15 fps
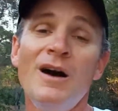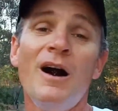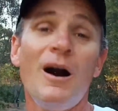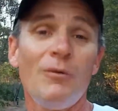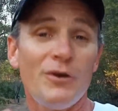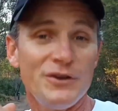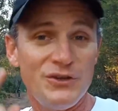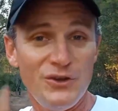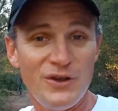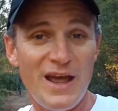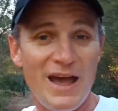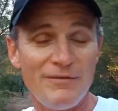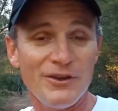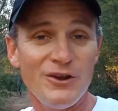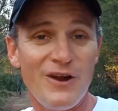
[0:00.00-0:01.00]
I want you to
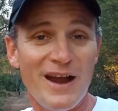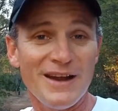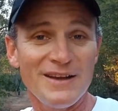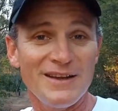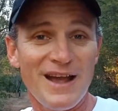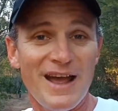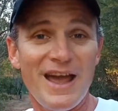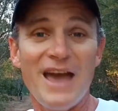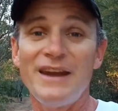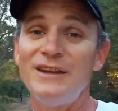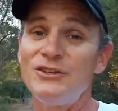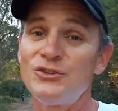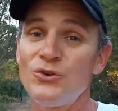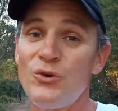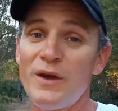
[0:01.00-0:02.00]
have a cracking day and
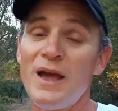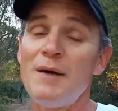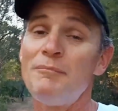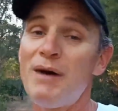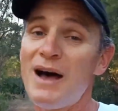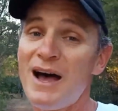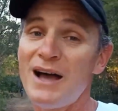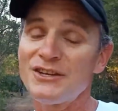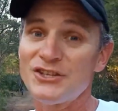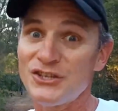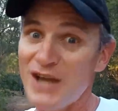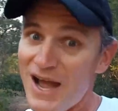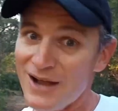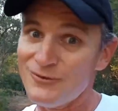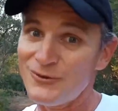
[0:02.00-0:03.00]
enjoy part
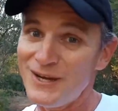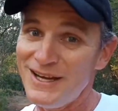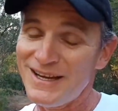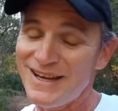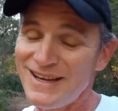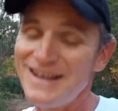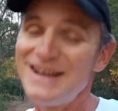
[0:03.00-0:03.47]
Shark Week